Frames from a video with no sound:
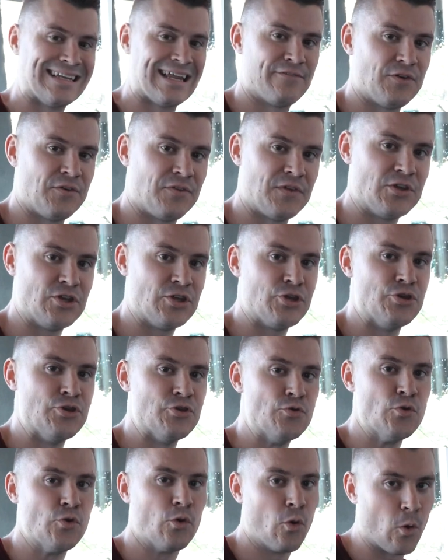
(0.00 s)
everything
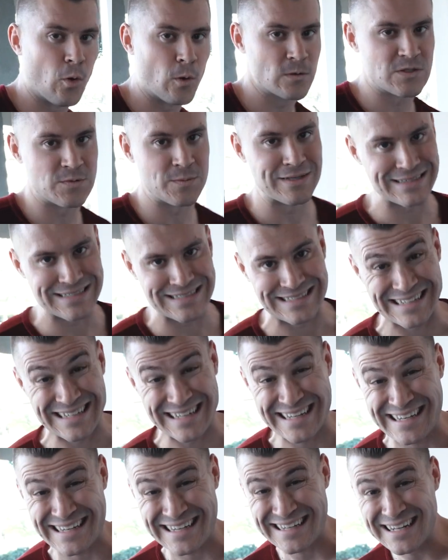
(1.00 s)
you ultimately
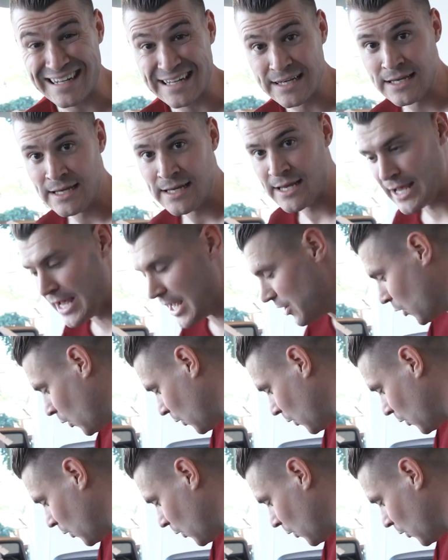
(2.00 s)
need in